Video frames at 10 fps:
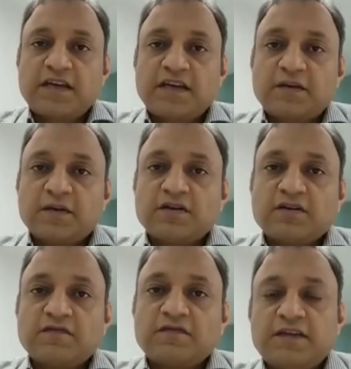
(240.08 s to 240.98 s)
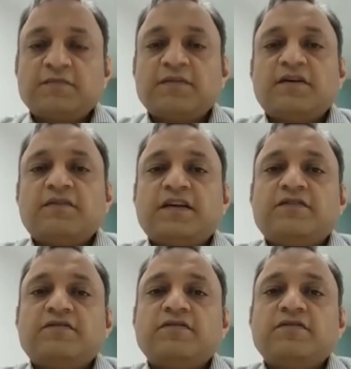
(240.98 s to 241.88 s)
treatment of edema, we have
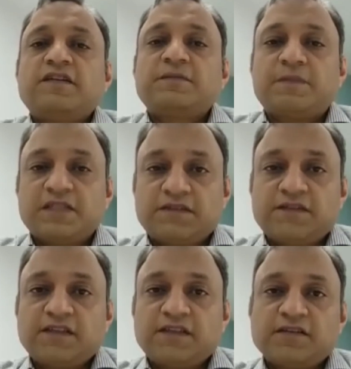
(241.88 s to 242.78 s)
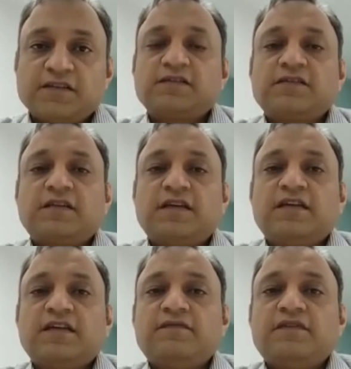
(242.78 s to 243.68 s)
to look for specific cause. Like
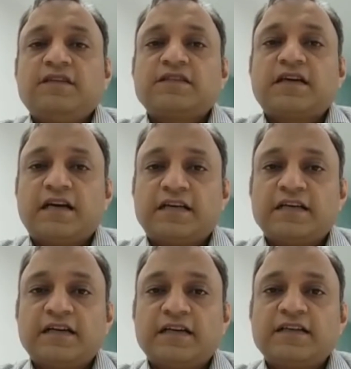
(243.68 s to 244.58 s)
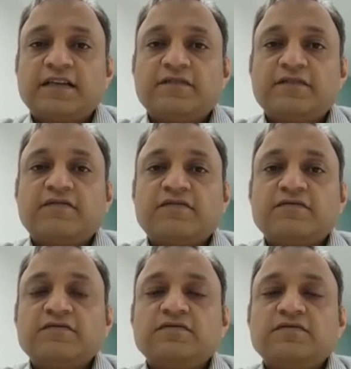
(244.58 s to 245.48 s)
if it is heart related, we have
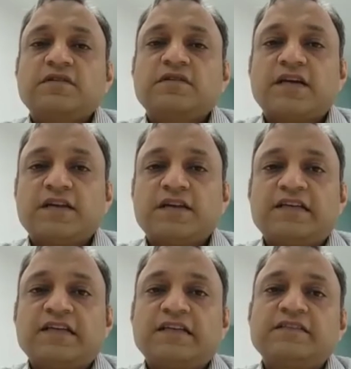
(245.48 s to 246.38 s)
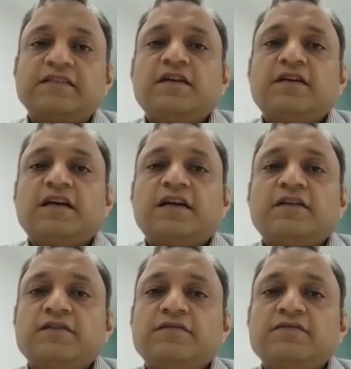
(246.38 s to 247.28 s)
to use a diuretic, and we
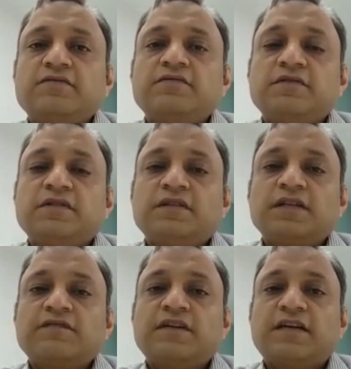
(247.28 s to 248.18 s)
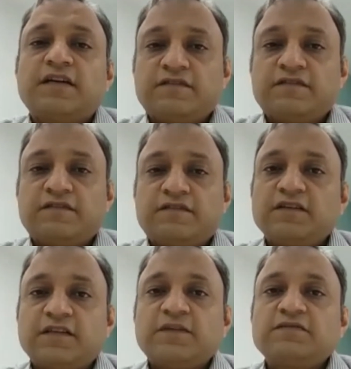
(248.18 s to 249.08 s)
have to give heart
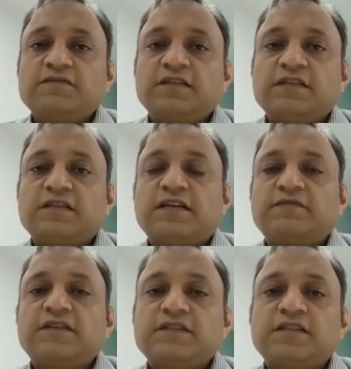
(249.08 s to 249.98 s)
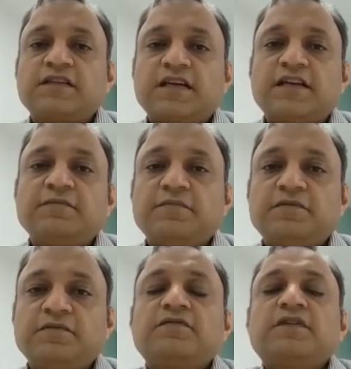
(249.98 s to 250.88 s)
failure therapy so that heart function can
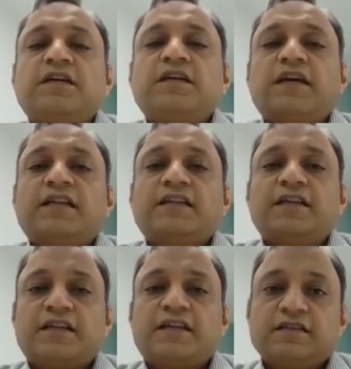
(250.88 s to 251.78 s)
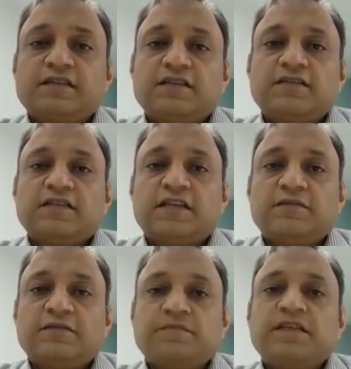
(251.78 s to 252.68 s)
improve, and that can help
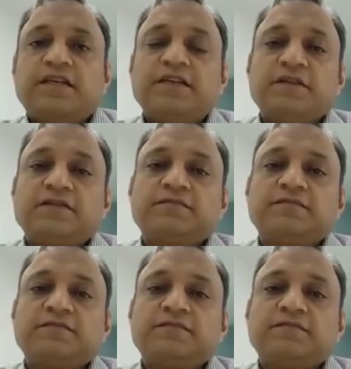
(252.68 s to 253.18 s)
in edema.